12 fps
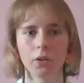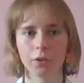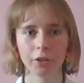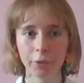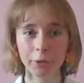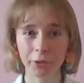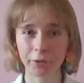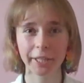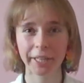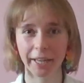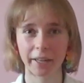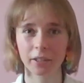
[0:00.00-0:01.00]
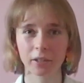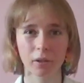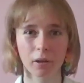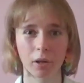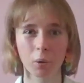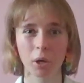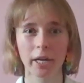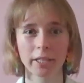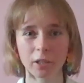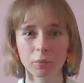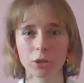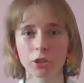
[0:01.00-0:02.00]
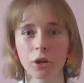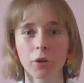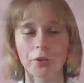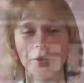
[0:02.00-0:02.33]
The new Uri Geller, or as it was called in the